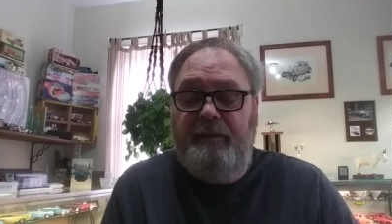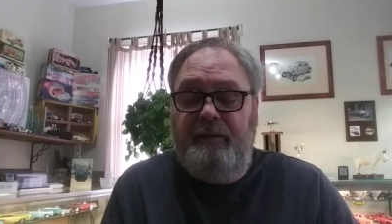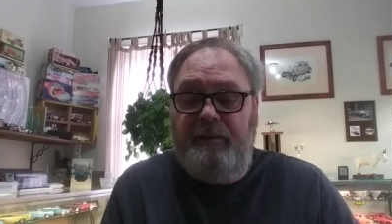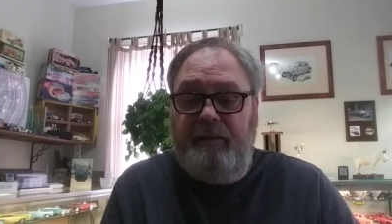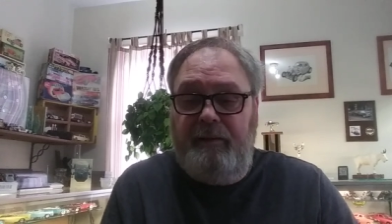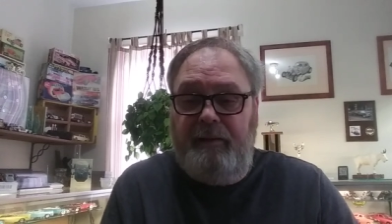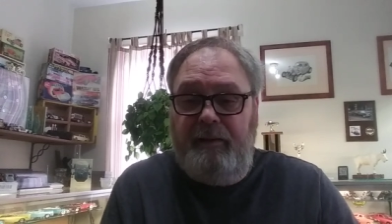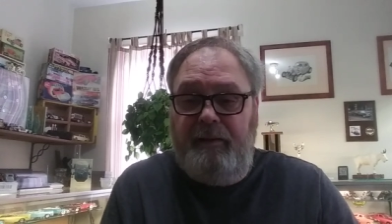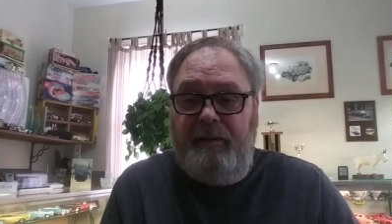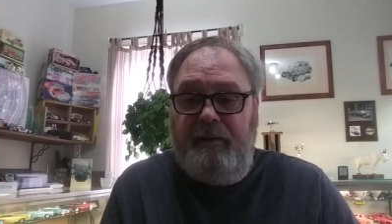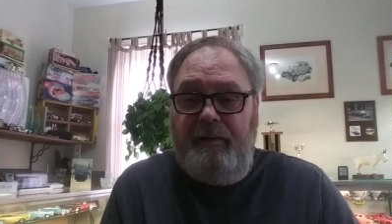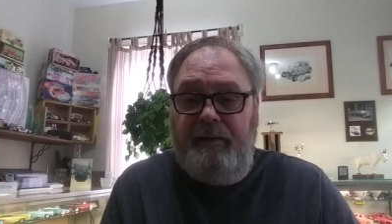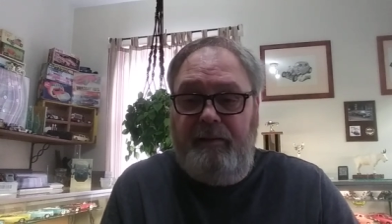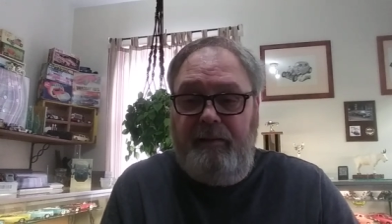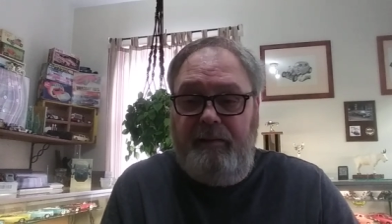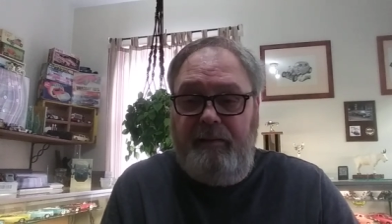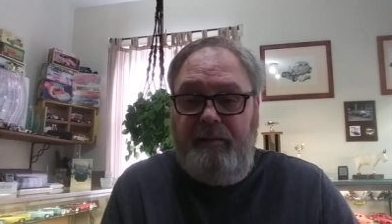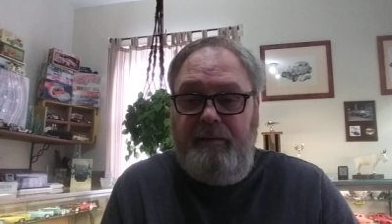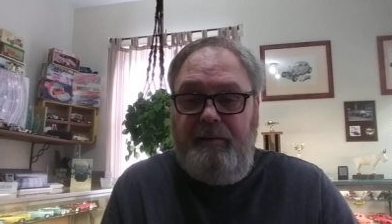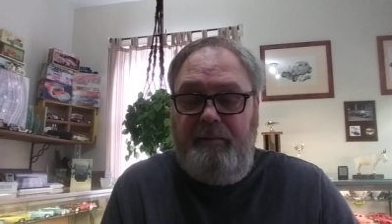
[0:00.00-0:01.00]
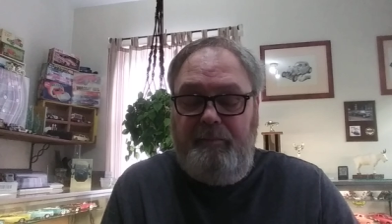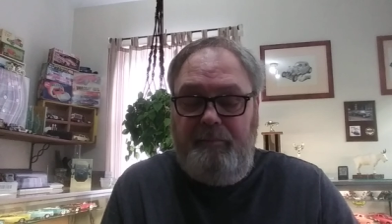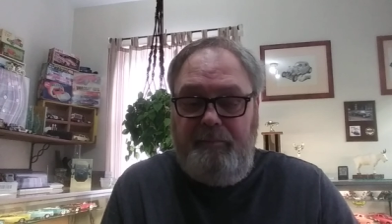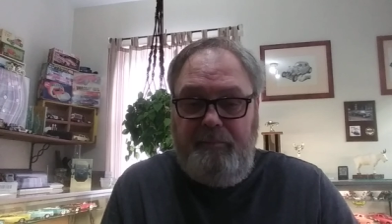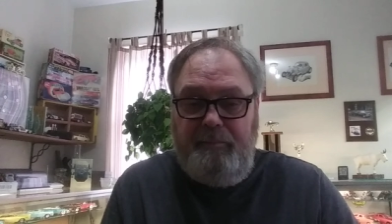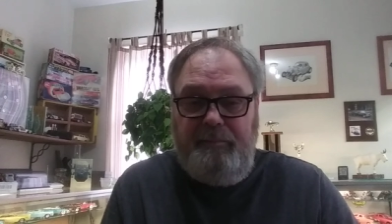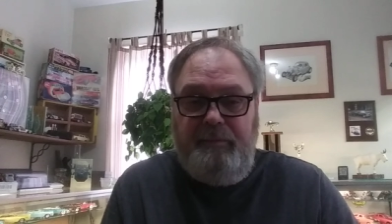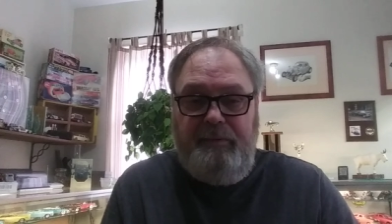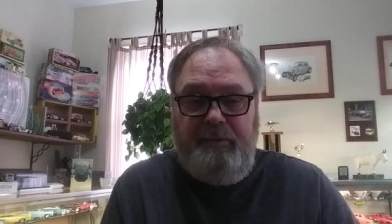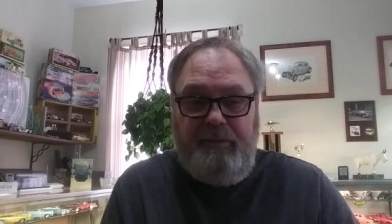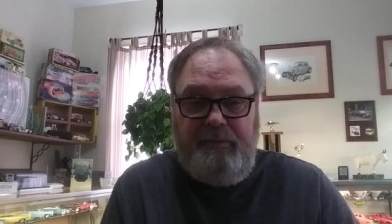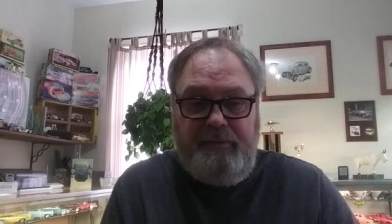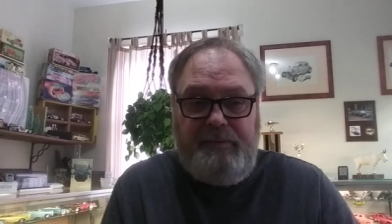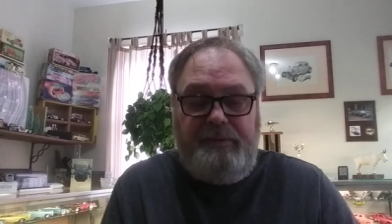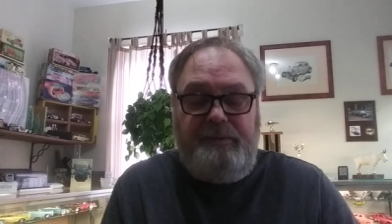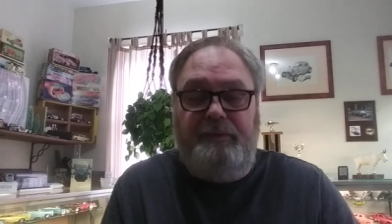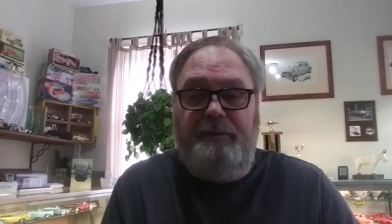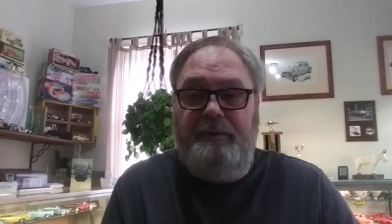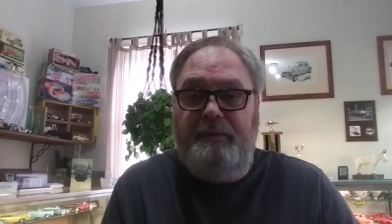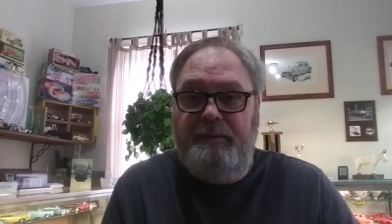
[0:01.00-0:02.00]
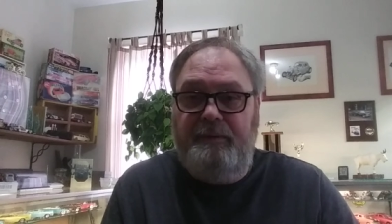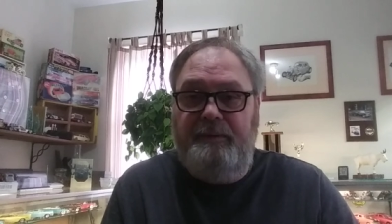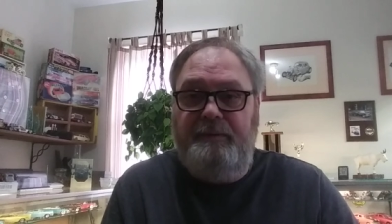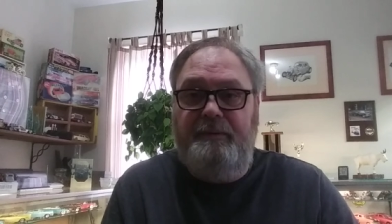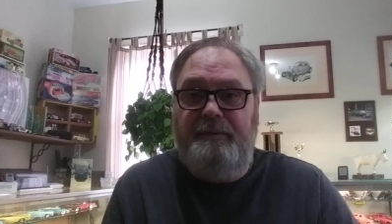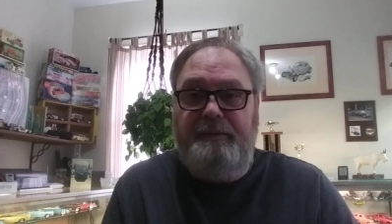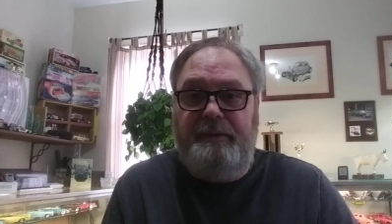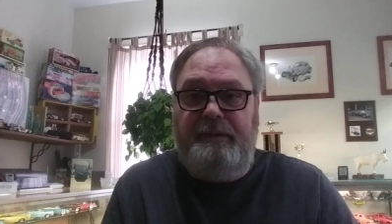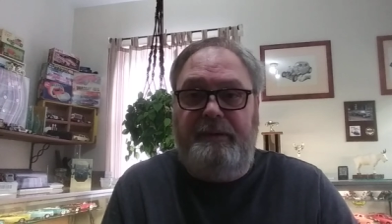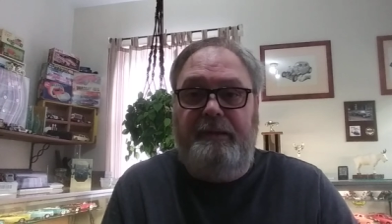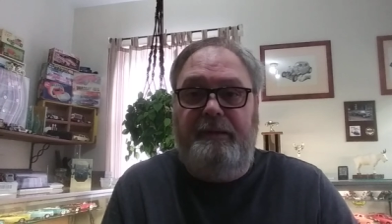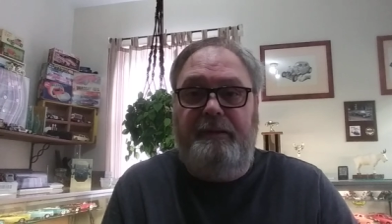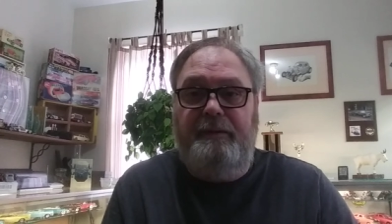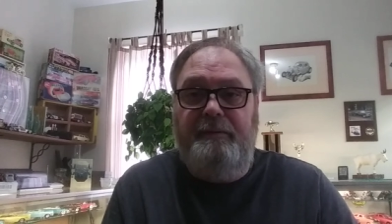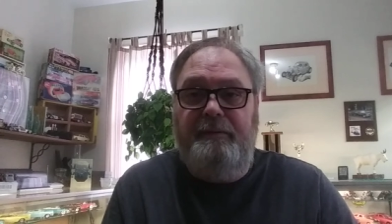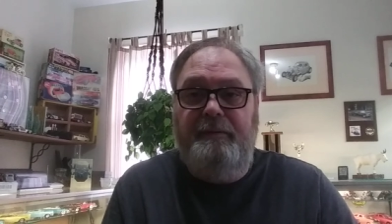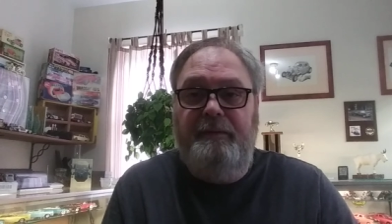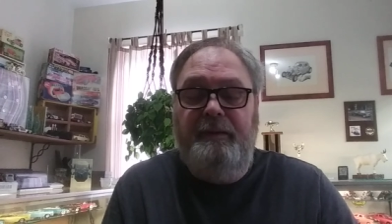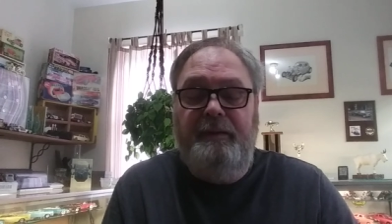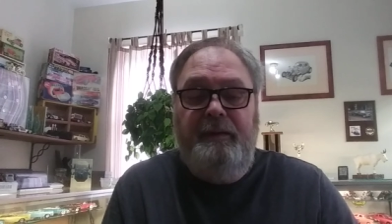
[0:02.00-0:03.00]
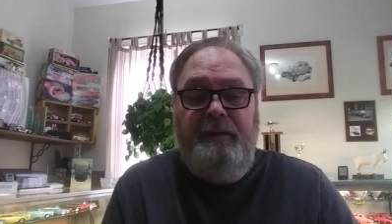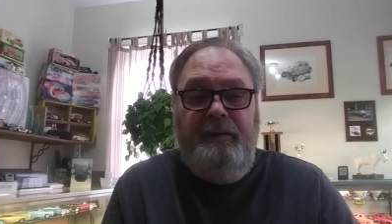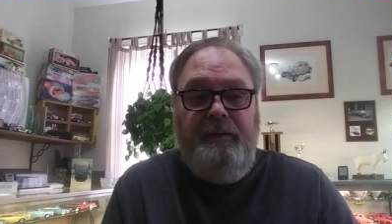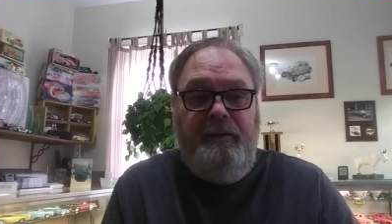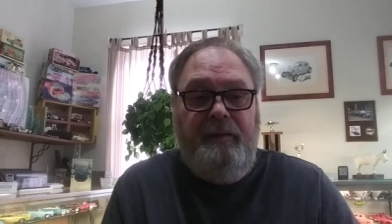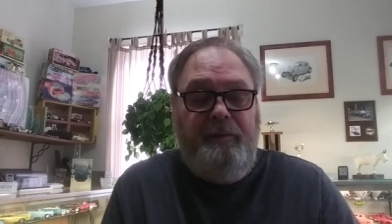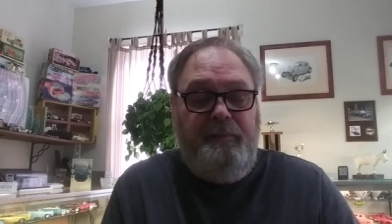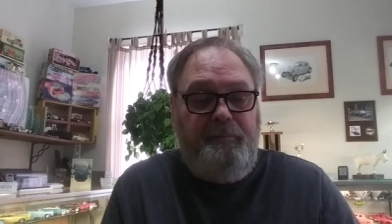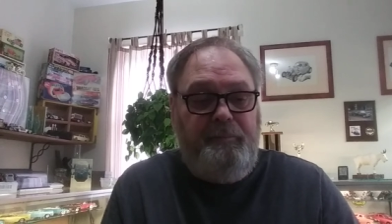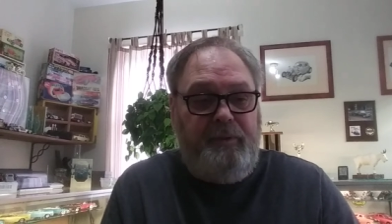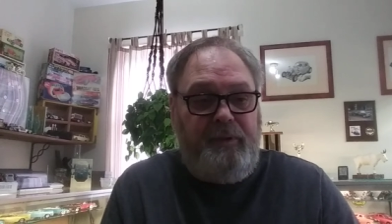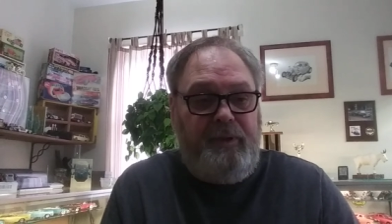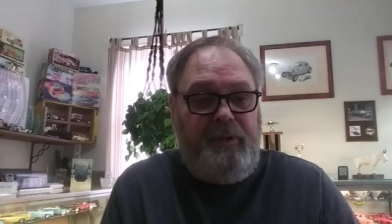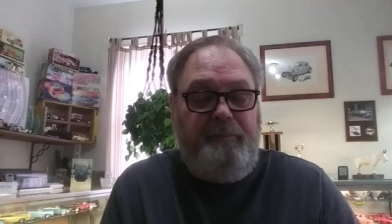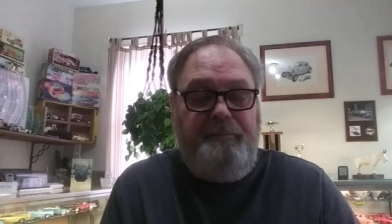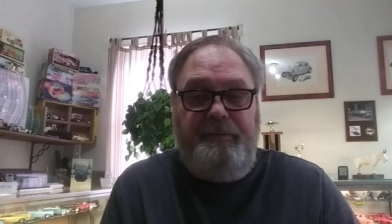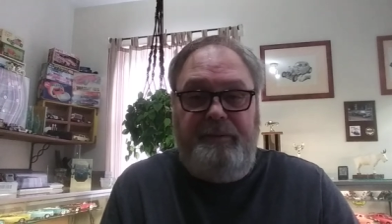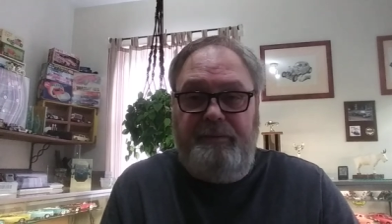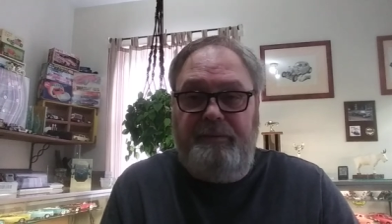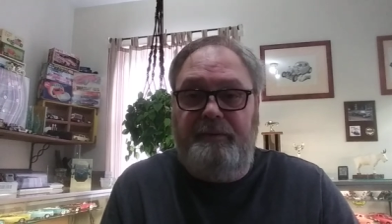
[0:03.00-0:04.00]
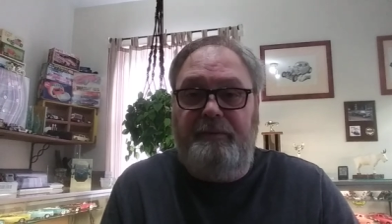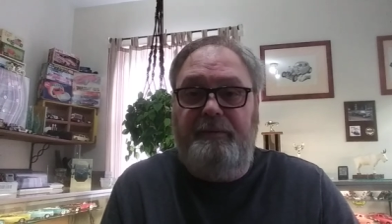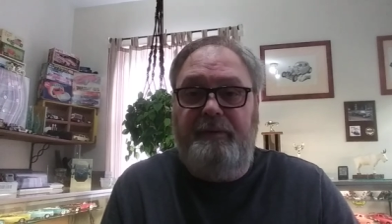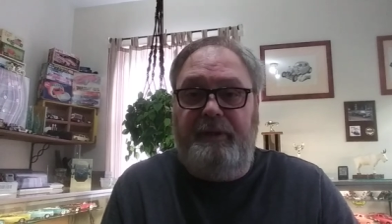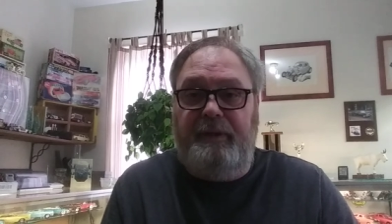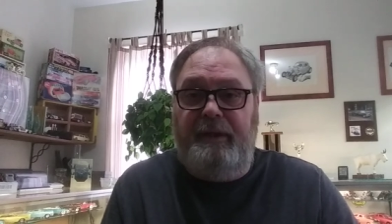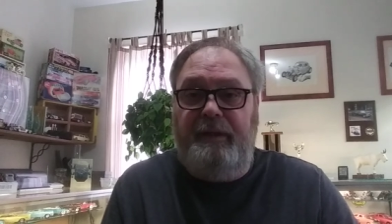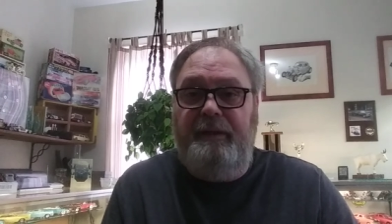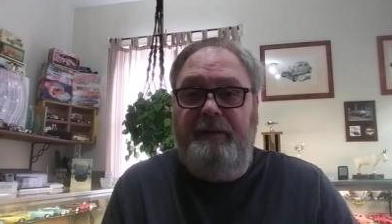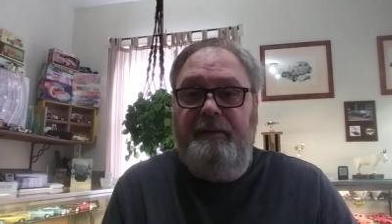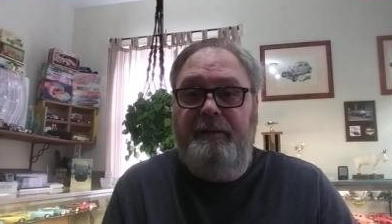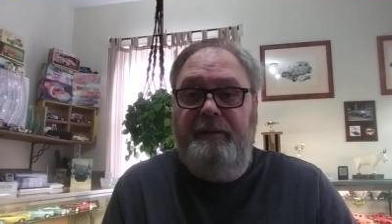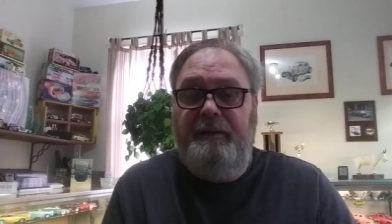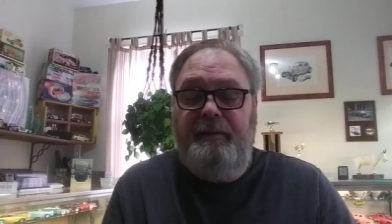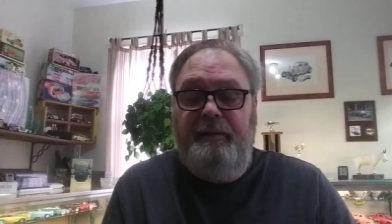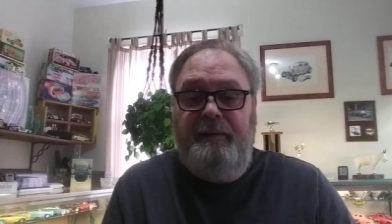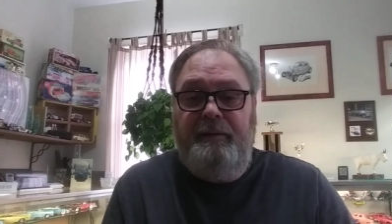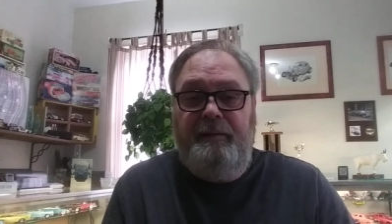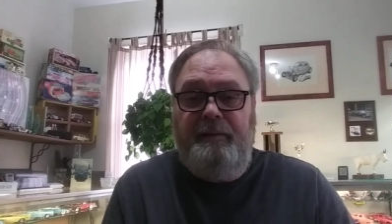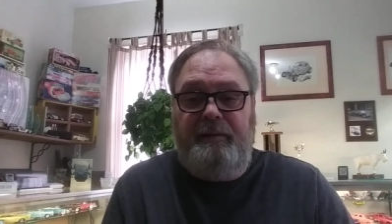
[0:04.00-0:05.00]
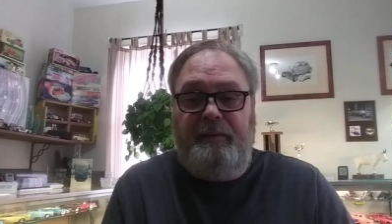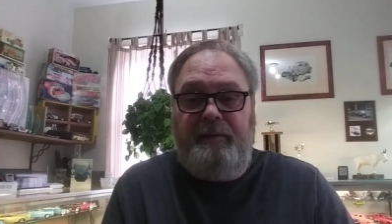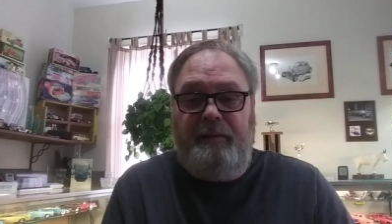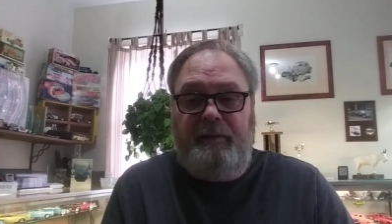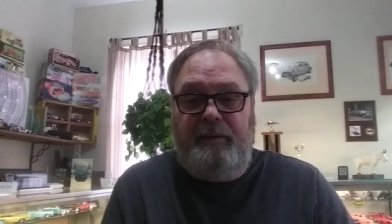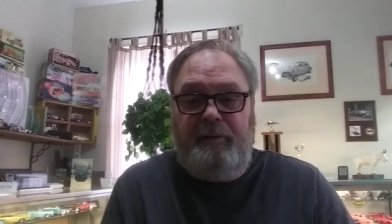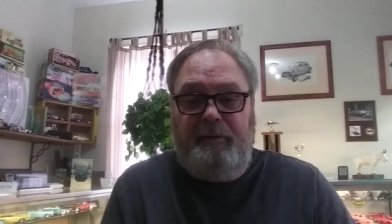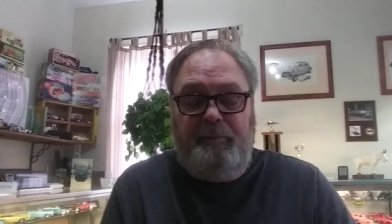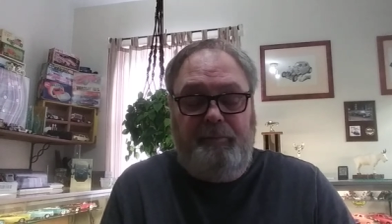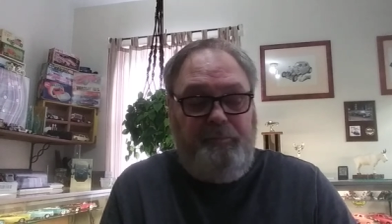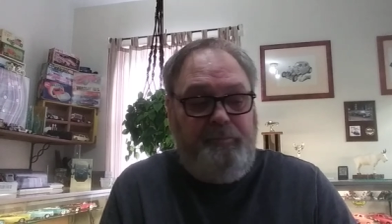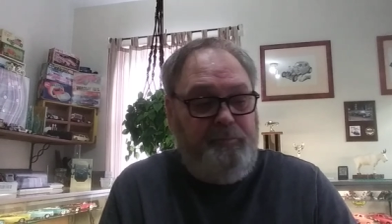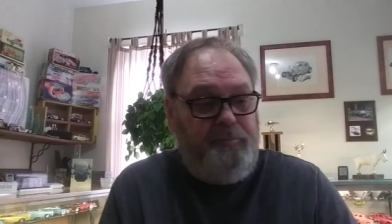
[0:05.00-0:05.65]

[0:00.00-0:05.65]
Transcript: Uh, I'm a little sore and a little tired, but I'm doing okay. Uh,